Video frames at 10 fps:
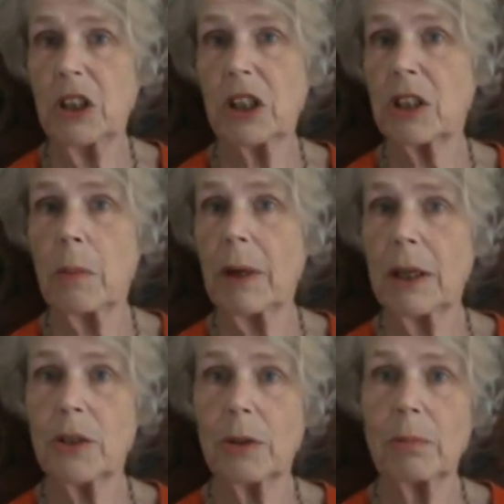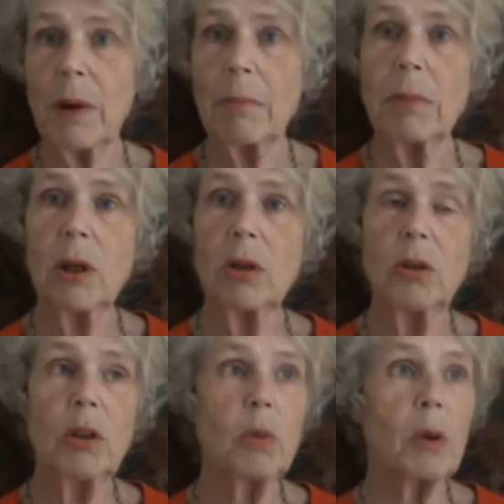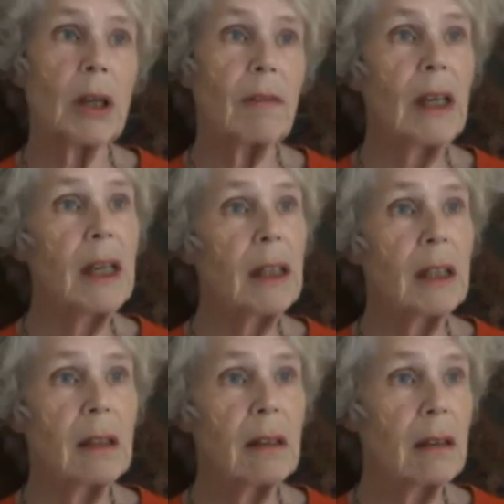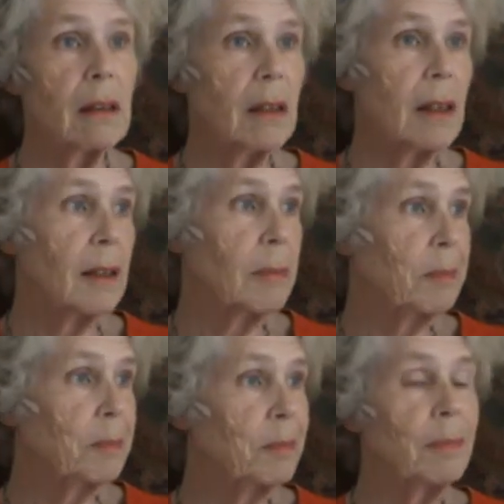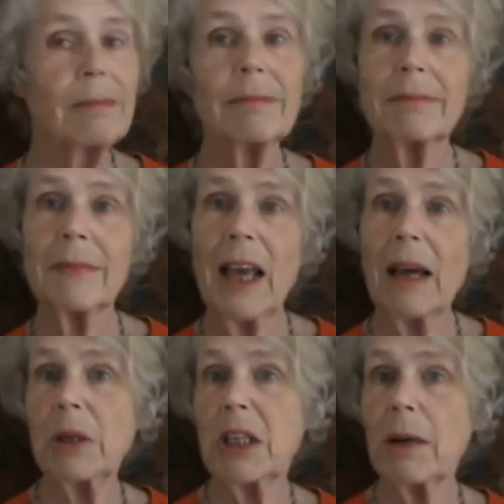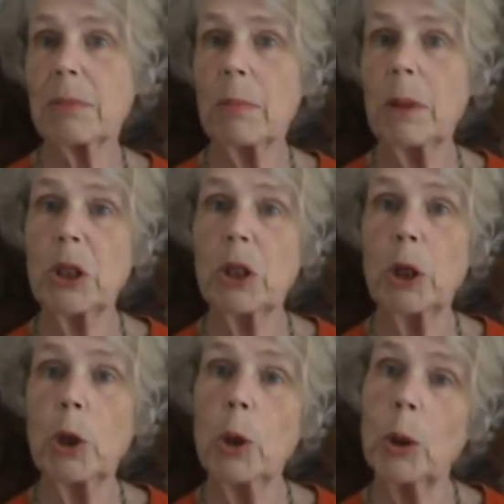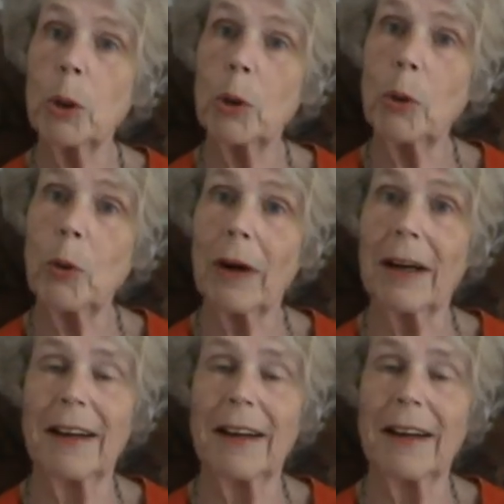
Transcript: It just depends on my mood, what I've eaten, how many times I've been to the loo,